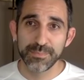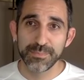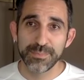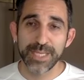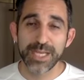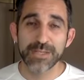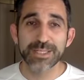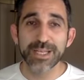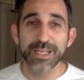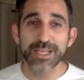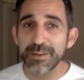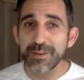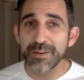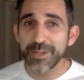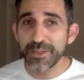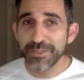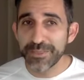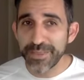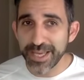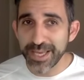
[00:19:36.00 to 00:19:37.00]
Now, it's got to be
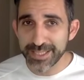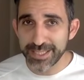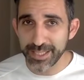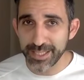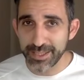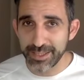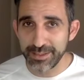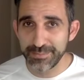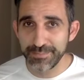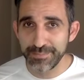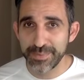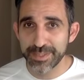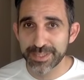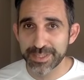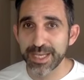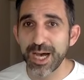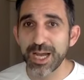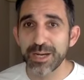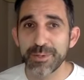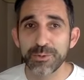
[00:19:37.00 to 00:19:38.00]
authentic. It's
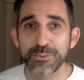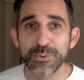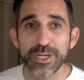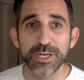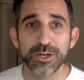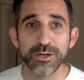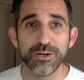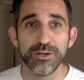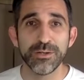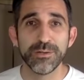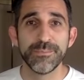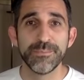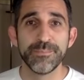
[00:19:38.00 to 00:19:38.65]
got to be real.